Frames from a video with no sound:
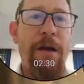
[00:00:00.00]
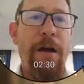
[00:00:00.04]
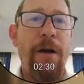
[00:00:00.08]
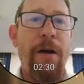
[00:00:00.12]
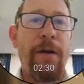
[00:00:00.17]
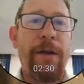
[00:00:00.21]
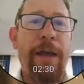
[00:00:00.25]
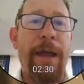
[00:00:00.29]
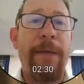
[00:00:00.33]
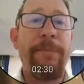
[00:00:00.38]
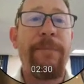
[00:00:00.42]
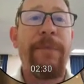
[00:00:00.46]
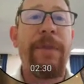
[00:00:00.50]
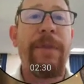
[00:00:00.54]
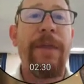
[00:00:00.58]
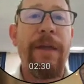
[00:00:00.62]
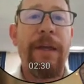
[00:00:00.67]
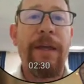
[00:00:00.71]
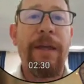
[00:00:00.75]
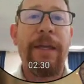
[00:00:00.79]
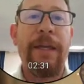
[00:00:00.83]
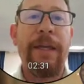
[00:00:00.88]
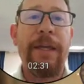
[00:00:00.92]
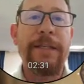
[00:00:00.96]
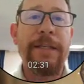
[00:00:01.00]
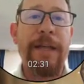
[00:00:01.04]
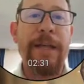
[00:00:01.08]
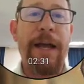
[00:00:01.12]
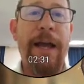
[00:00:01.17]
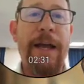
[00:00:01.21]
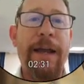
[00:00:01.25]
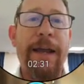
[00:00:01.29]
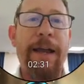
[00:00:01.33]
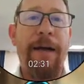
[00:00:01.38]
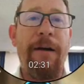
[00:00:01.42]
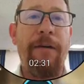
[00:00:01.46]
Okay, he is a
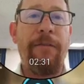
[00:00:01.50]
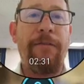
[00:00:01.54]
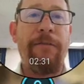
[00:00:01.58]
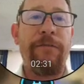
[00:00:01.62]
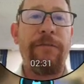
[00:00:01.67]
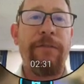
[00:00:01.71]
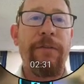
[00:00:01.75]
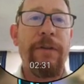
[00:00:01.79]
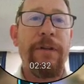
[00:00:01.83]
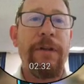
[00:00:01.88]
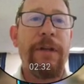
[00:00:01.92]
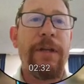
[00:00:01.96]
high elf.